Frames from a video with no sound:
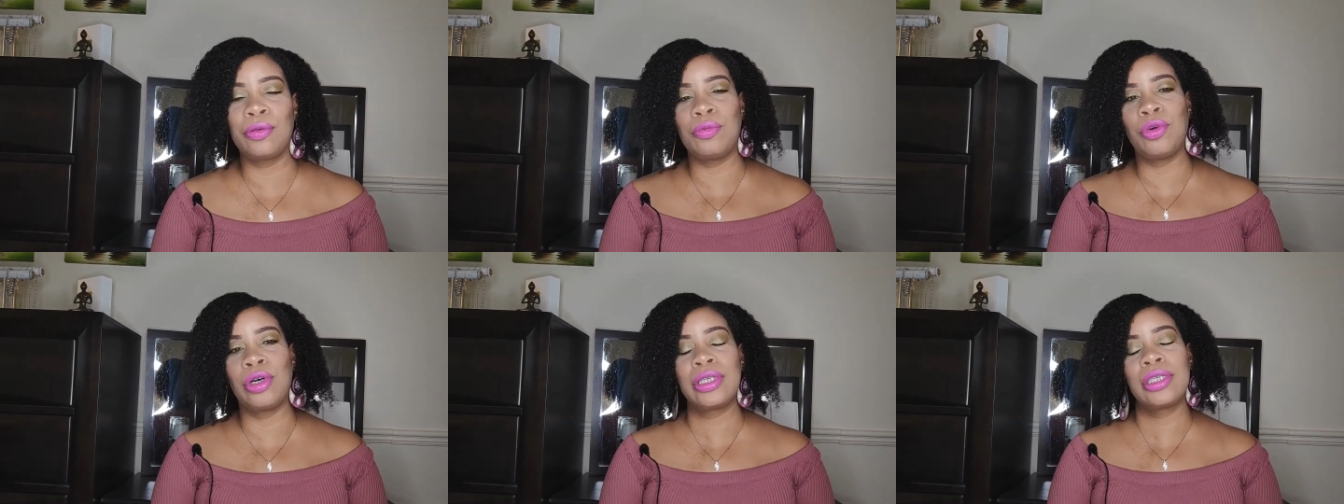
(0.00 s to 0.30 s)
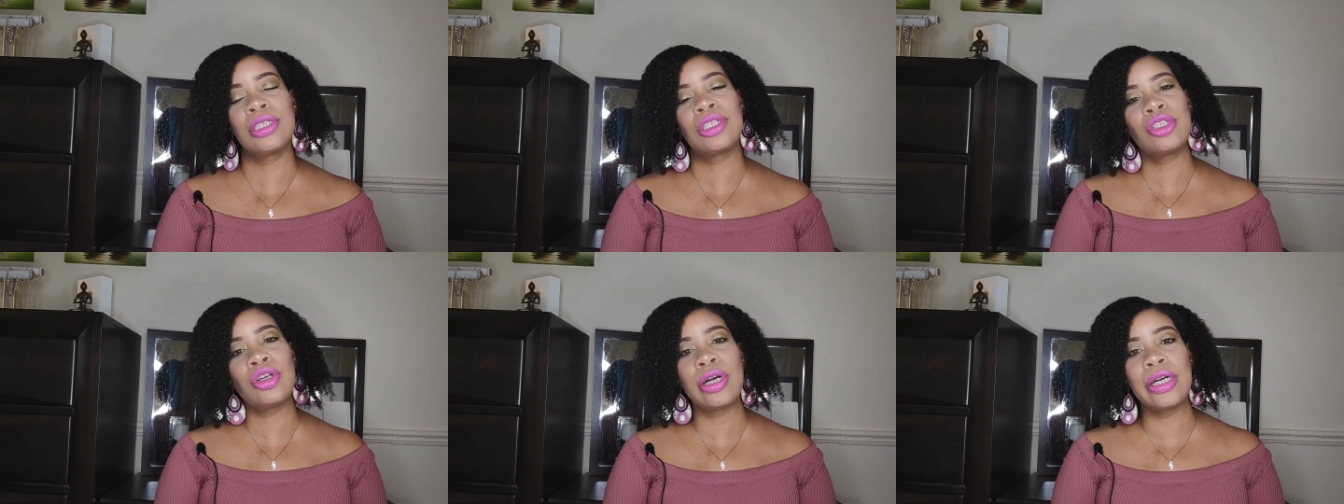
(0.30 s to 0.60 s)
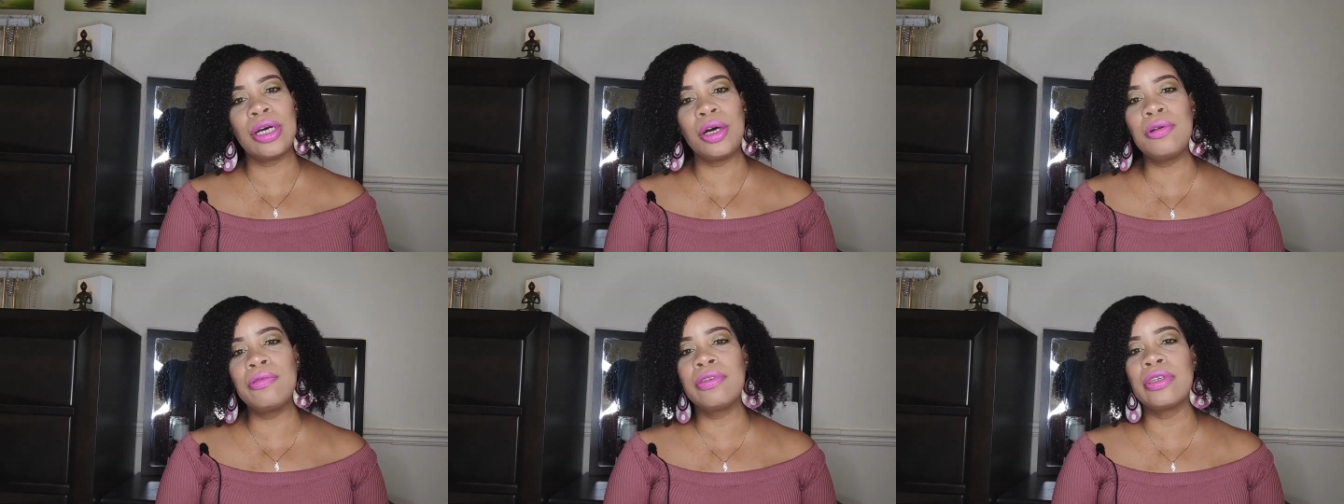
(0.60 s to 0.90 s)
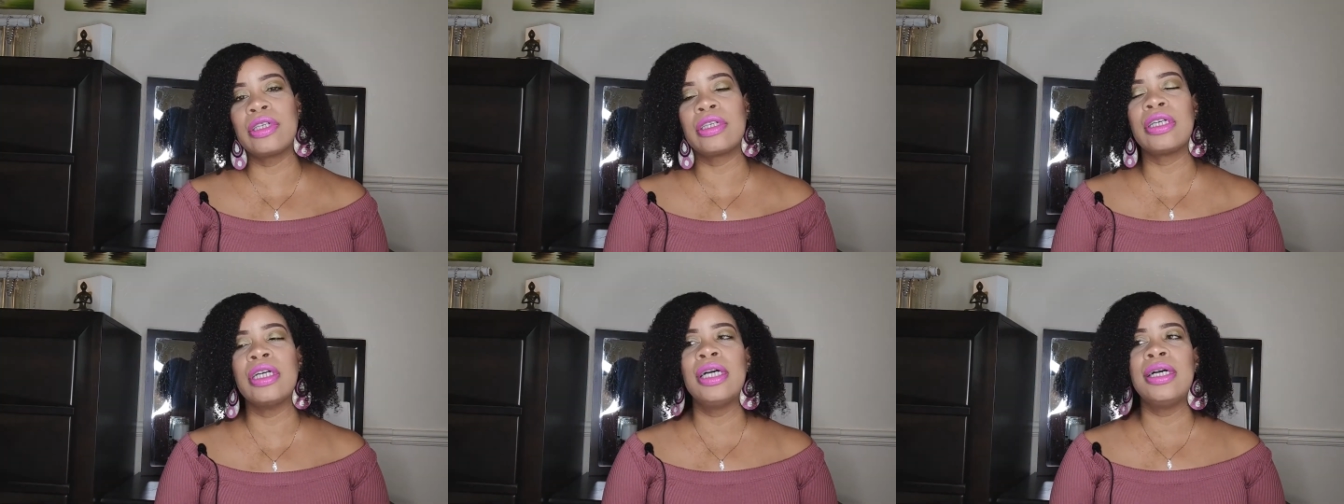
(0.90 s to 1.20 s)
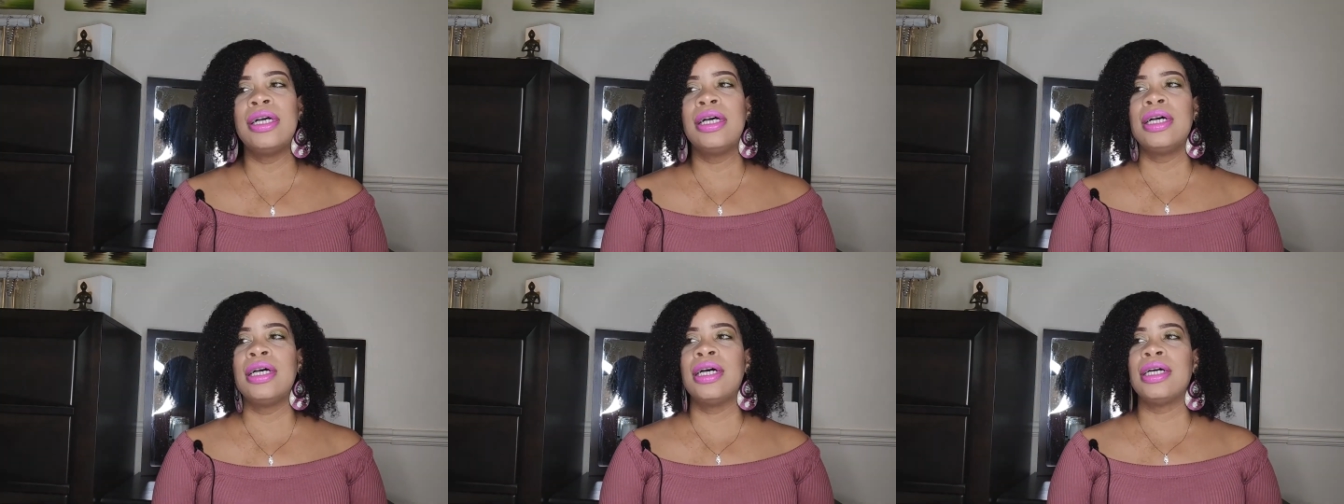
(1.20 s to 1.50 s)
wanting to start over.
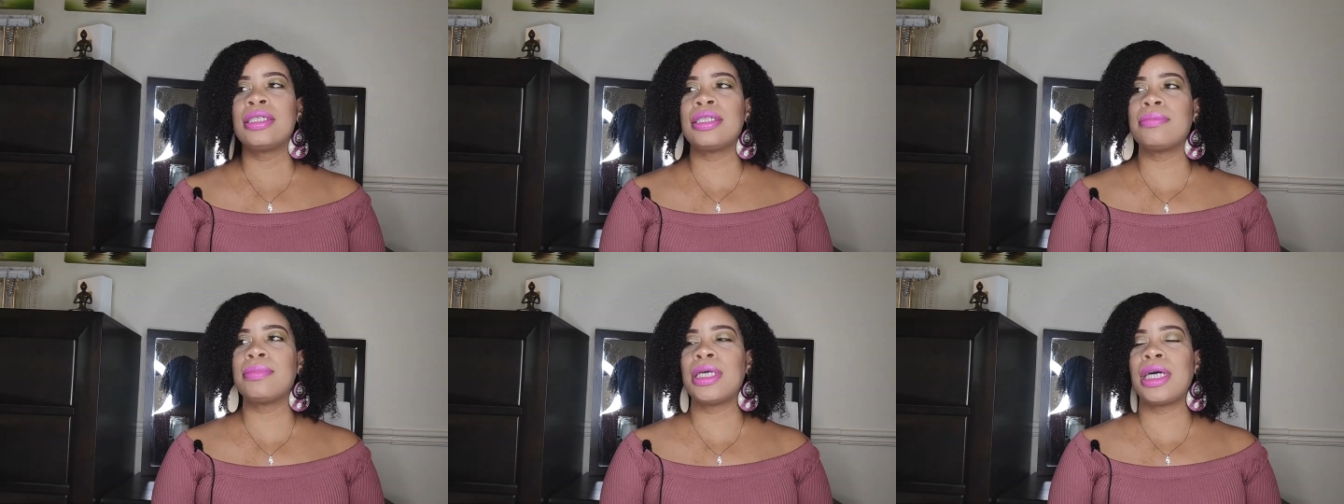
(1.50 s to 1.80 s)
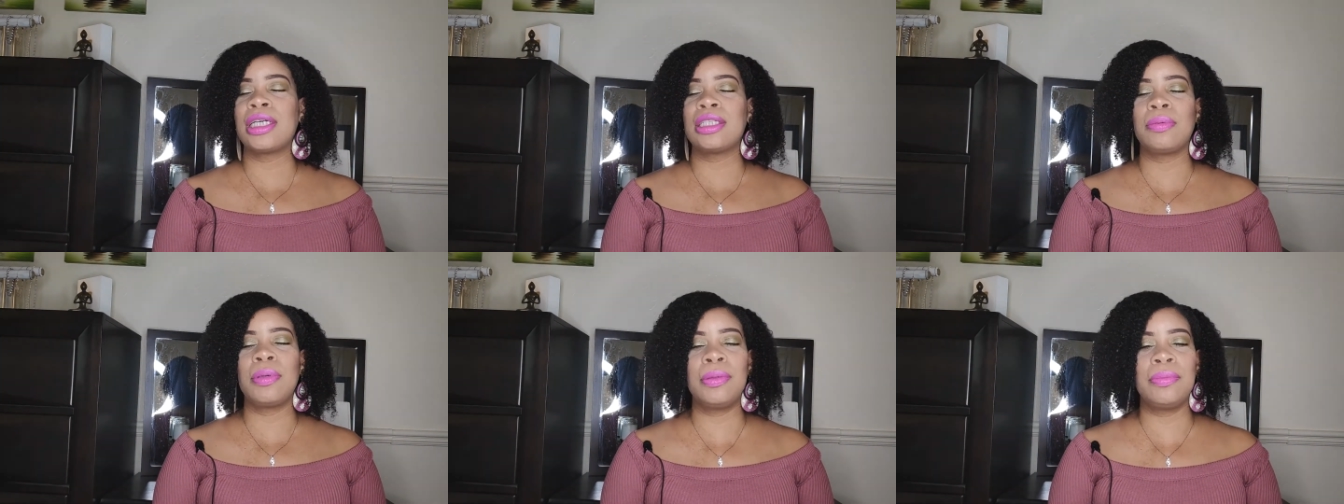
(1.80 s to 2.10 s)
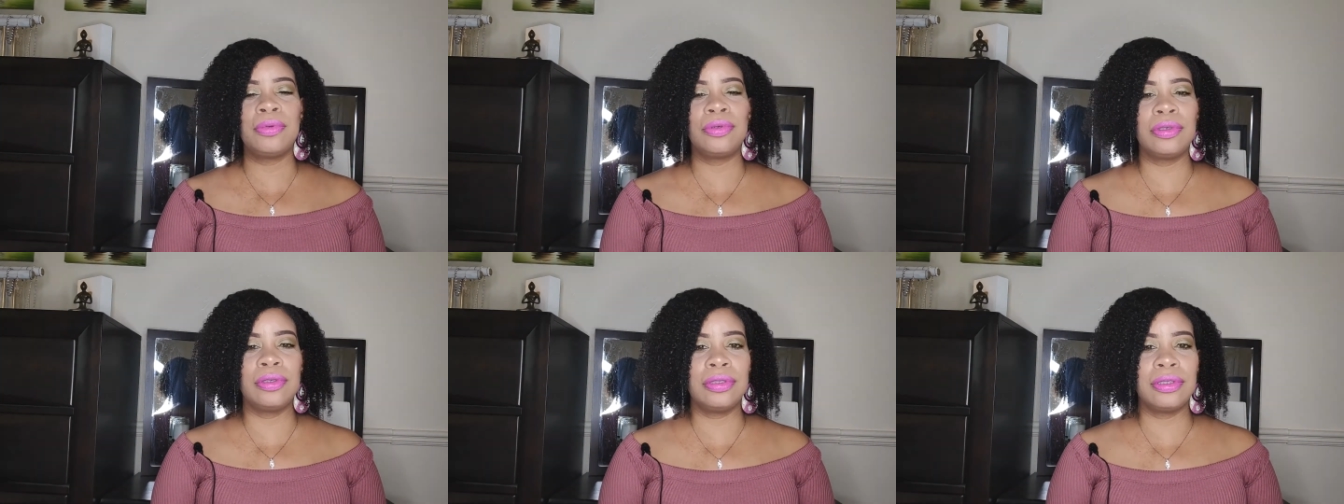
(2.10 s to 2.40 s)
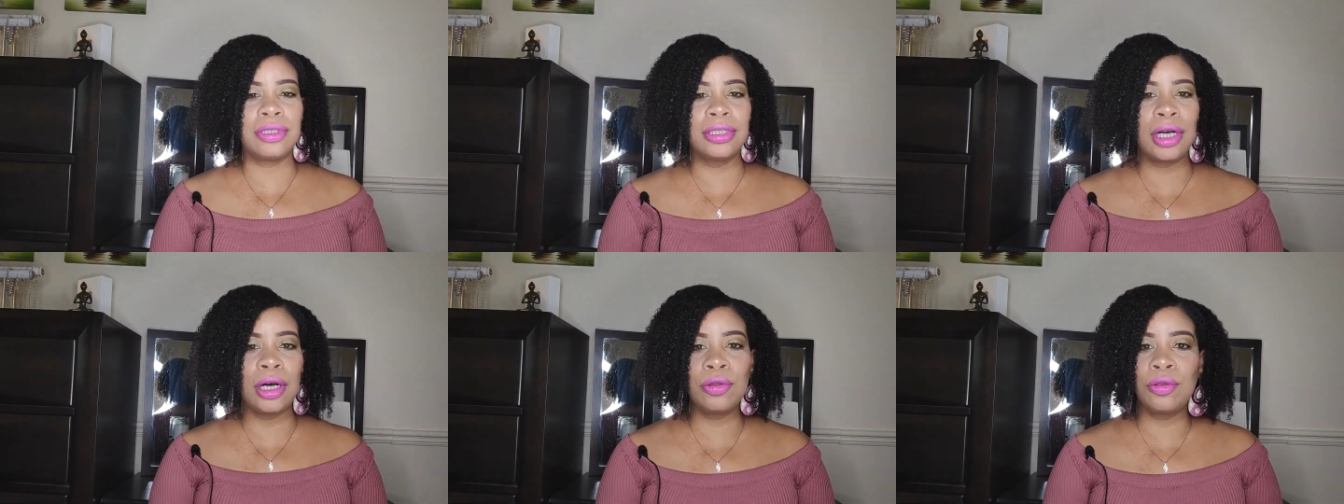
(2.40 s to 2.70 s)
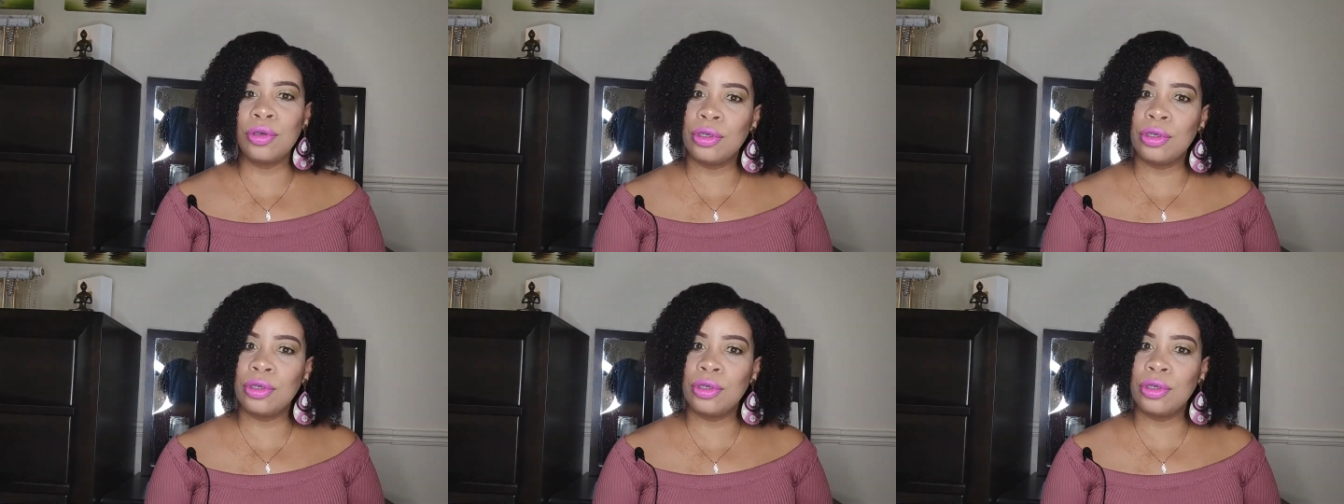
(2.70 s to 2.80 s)
Sometimes people go through a